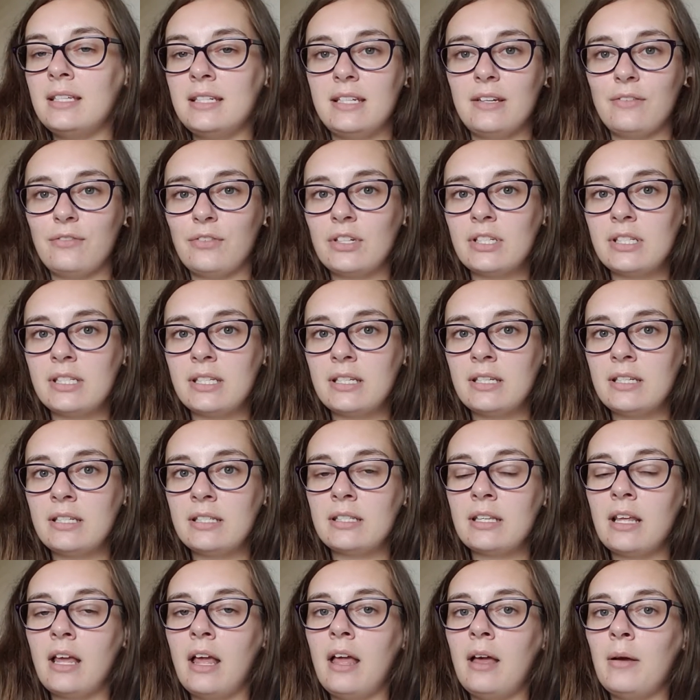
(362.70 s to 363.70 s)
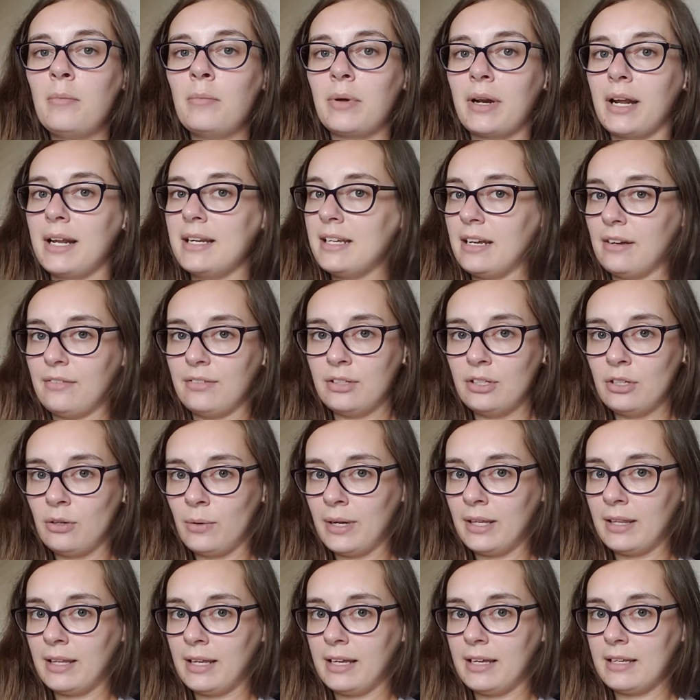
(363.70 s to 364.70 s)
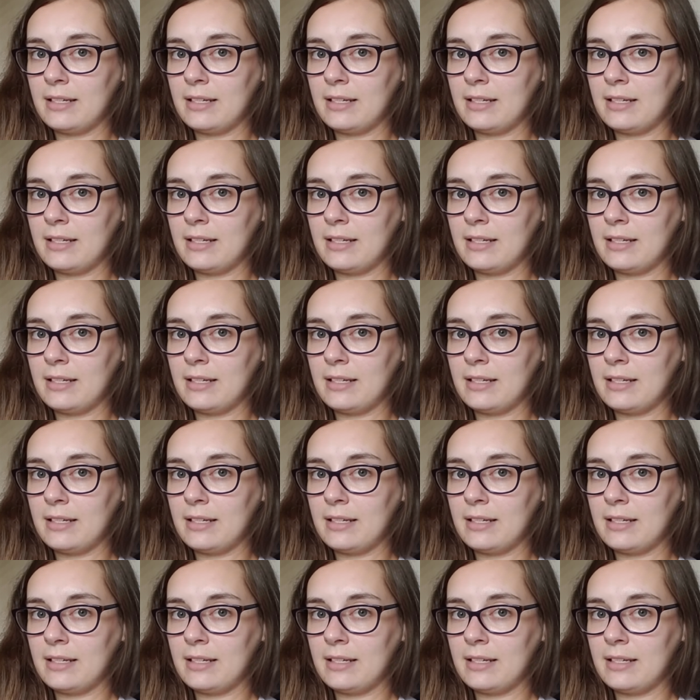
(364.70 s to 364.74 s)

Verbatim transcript: differences but I definitely know I like